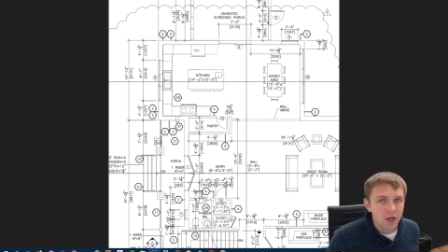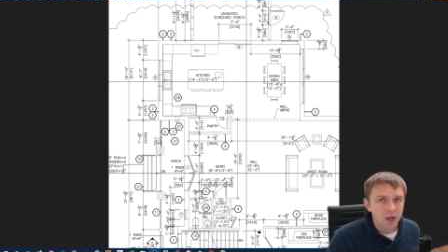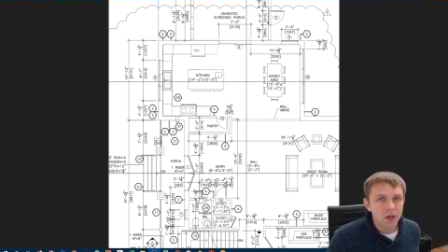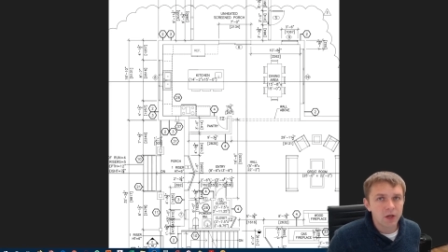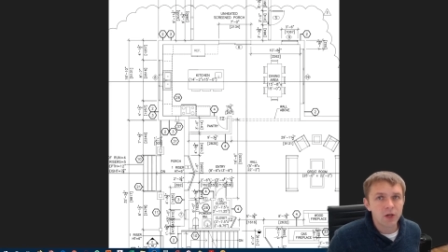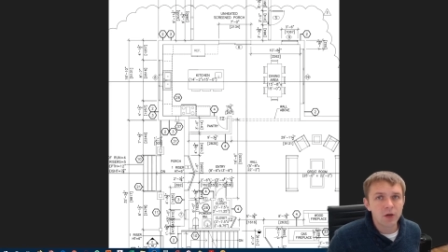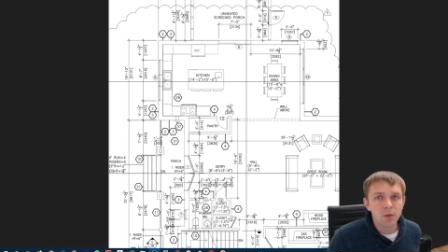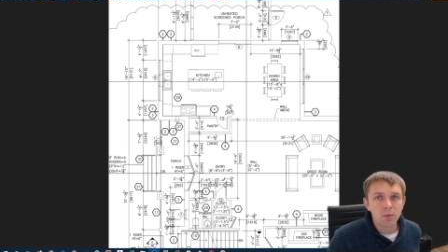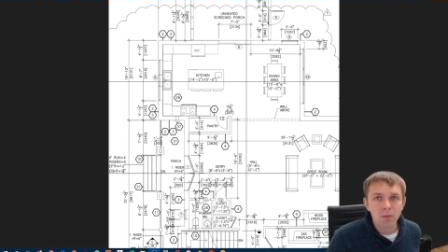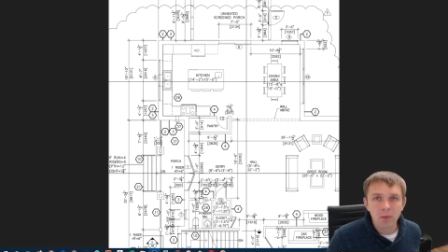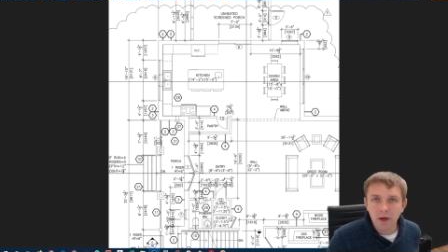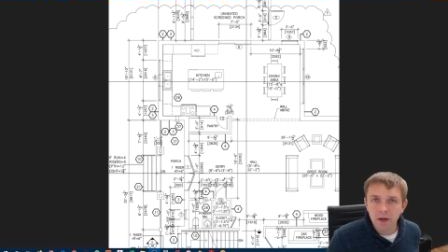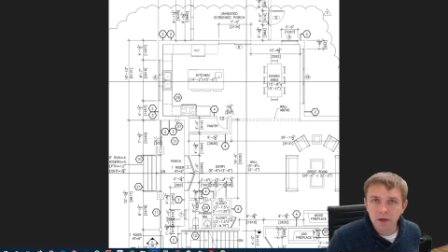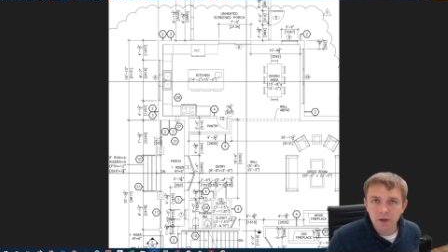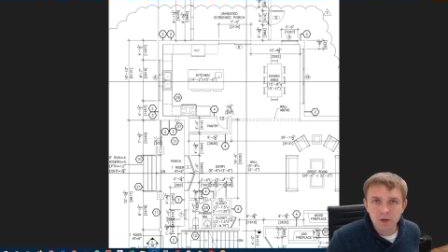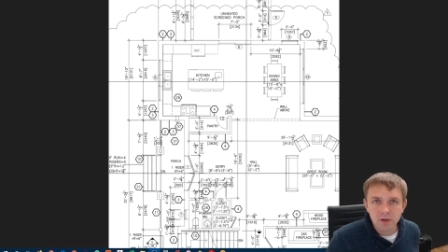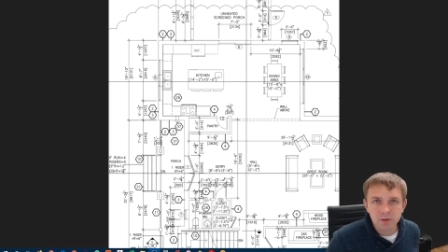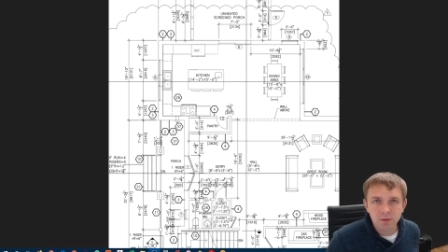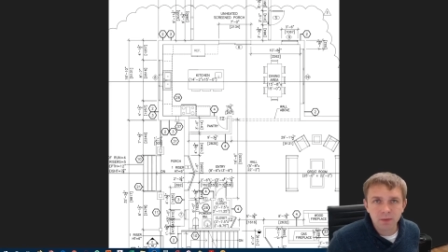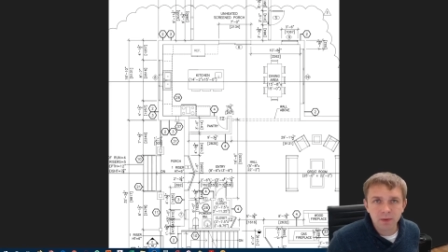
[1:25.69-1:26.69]

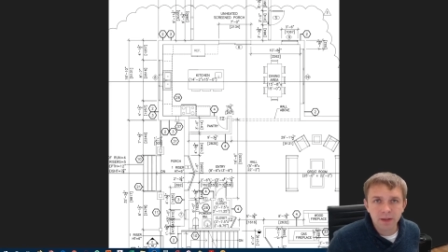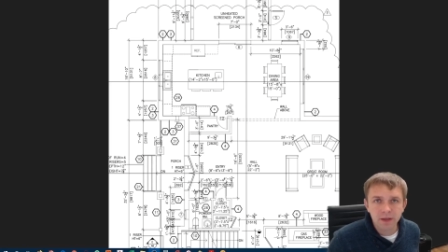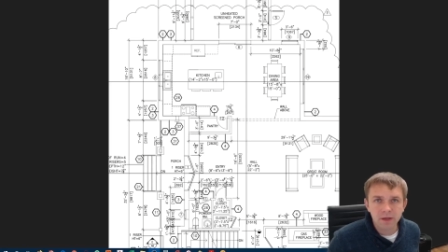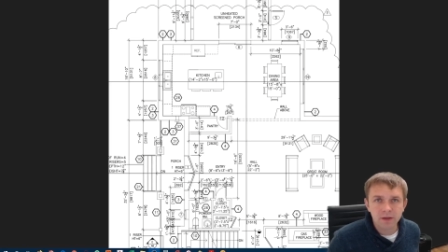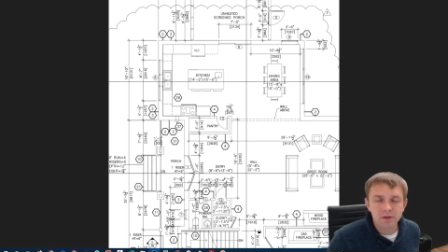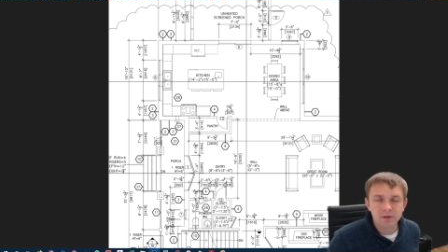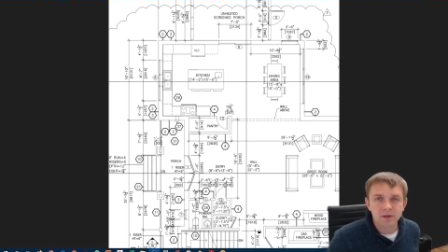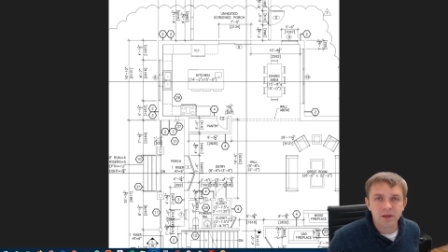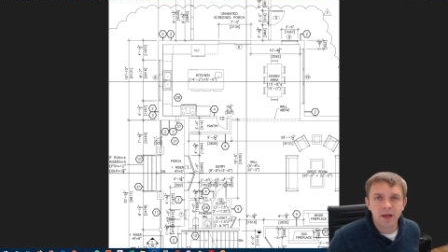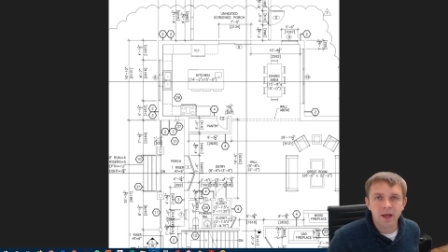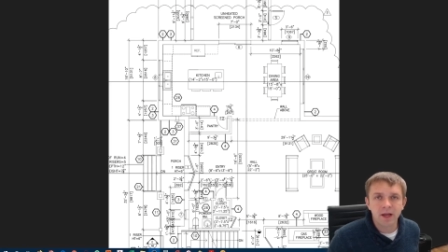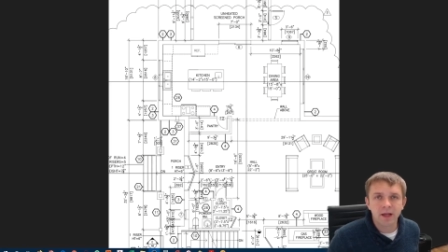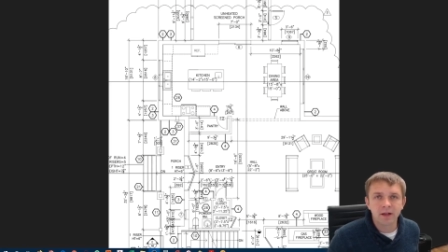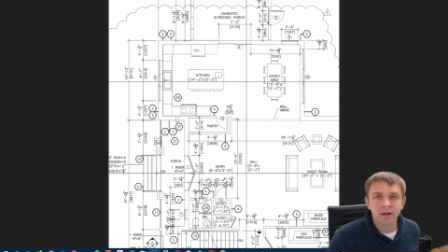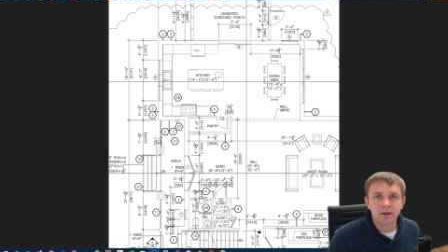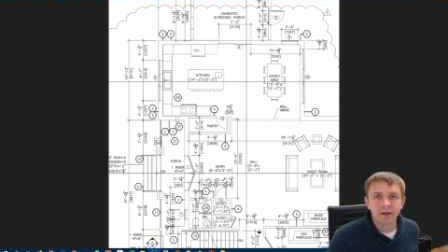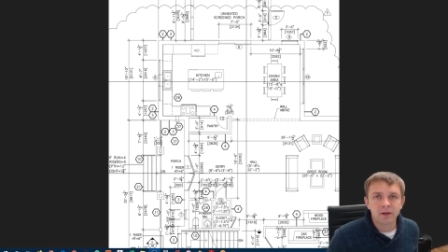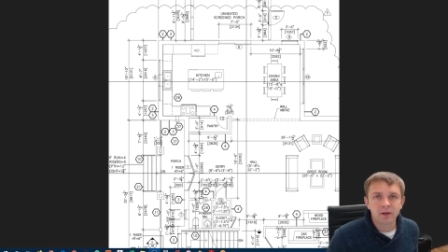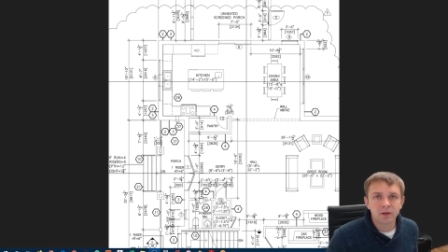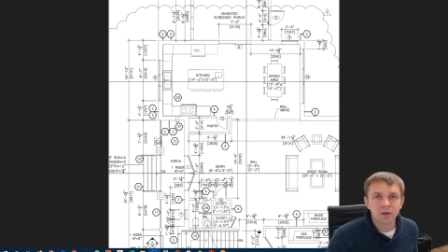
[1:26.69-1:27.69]
humongous place, and
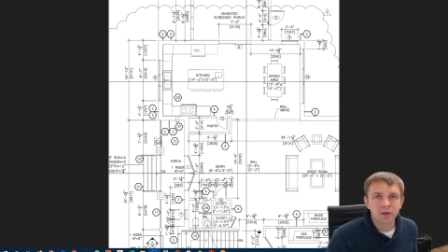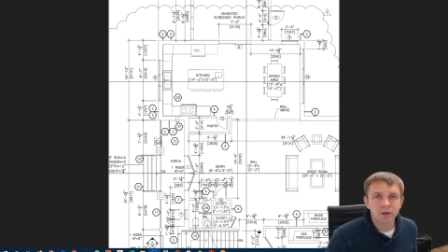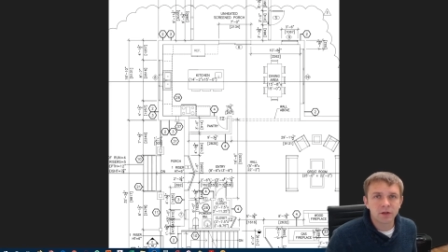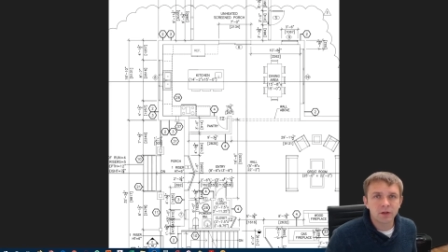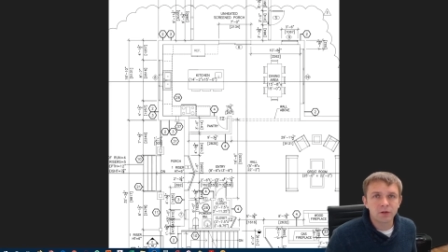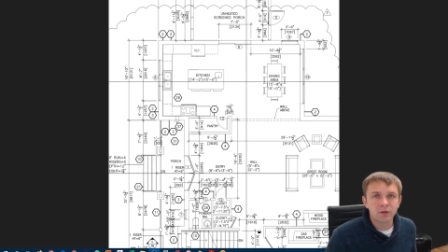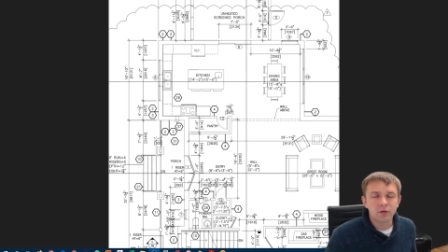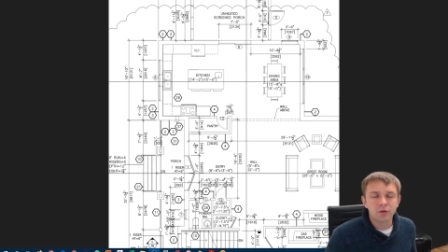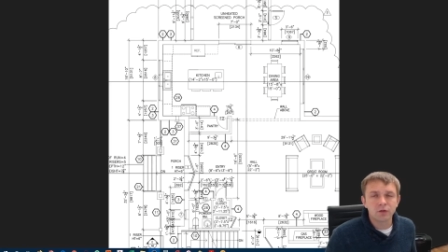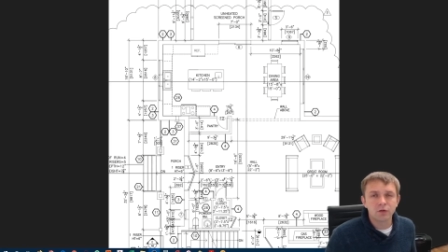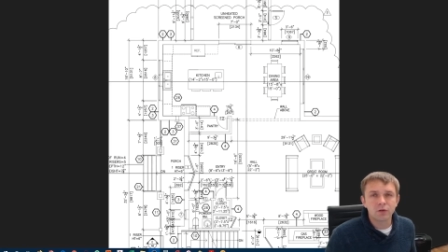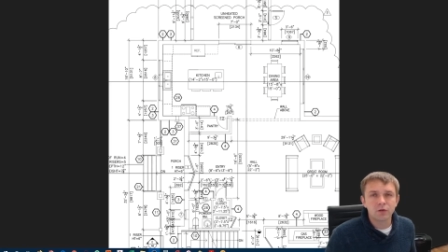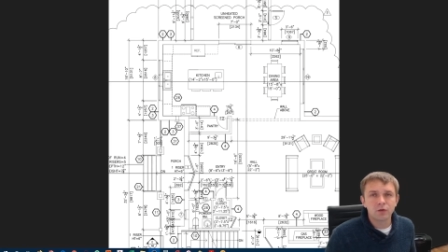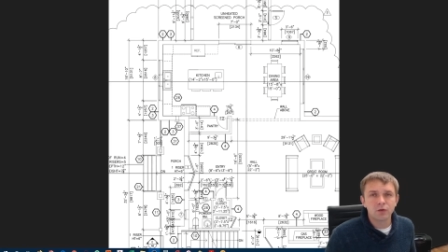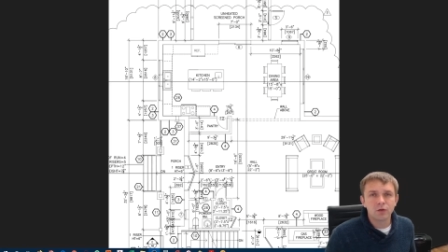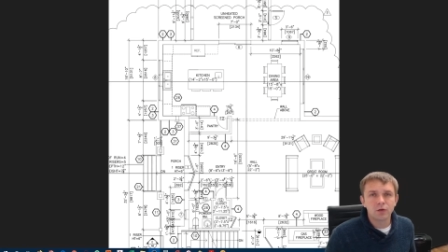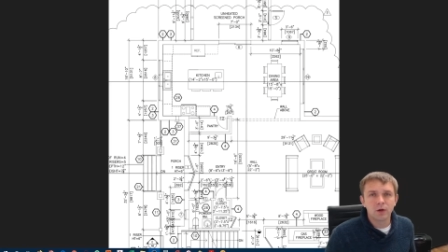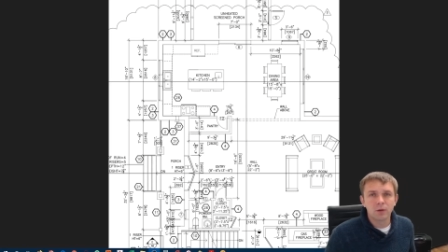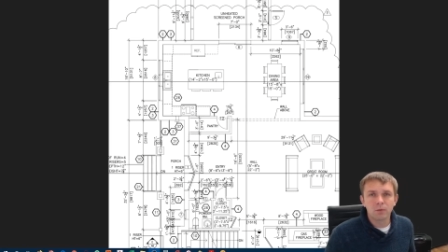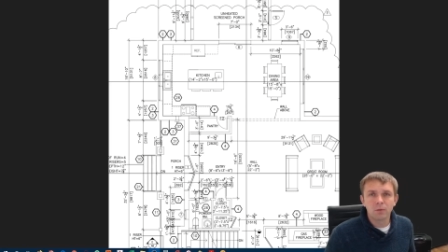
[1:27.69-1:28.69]
they're looking to
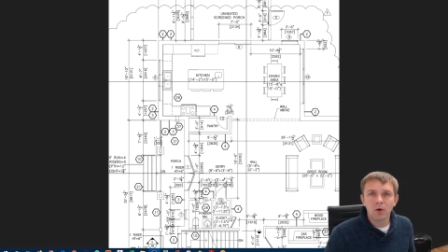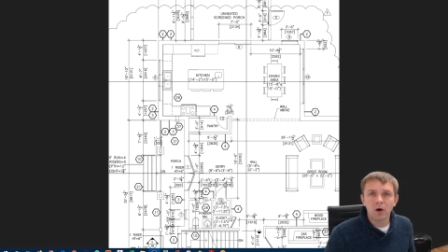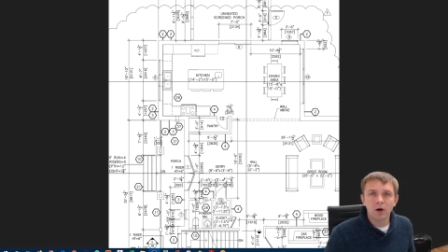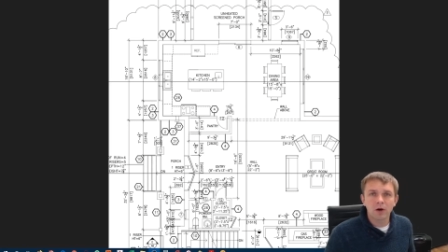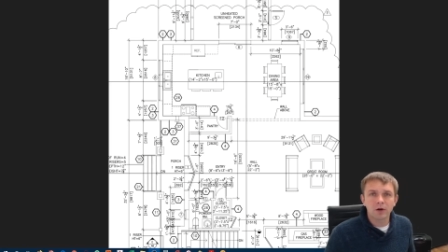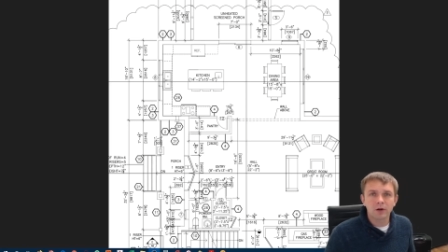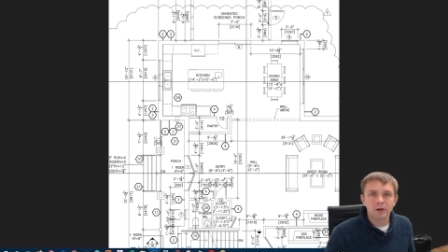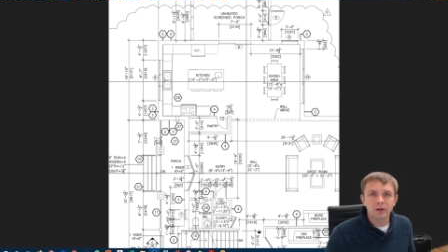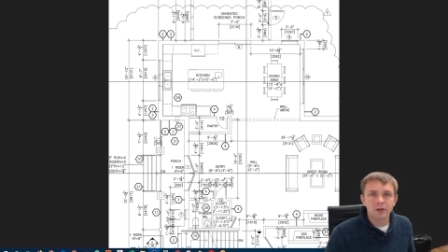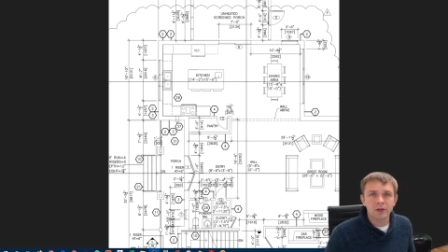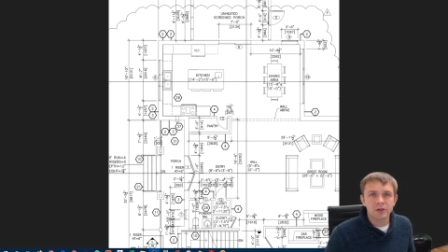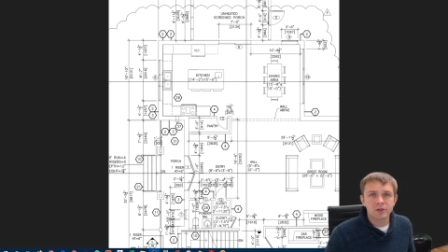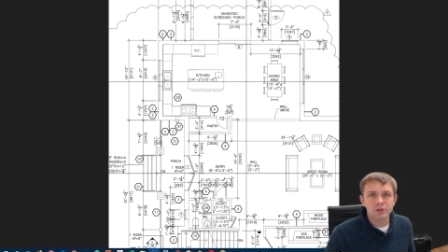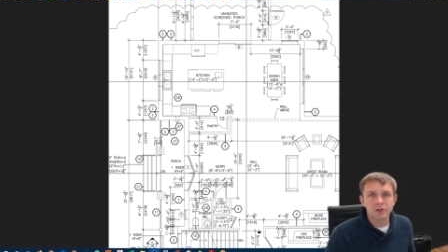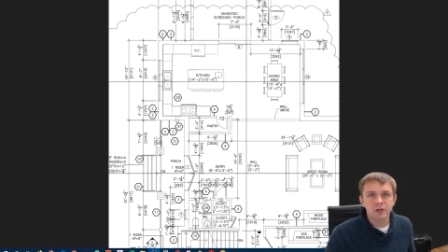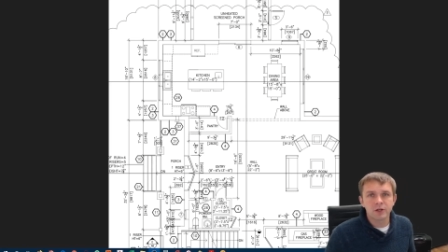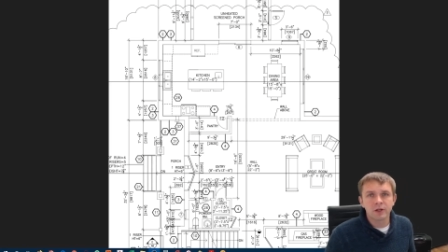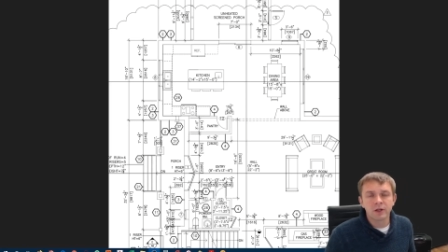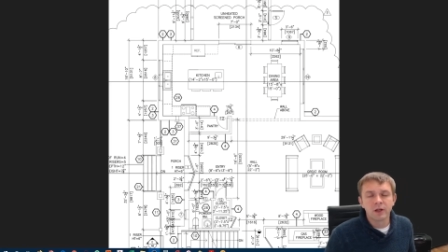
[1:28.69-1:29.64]
do a modern kitchen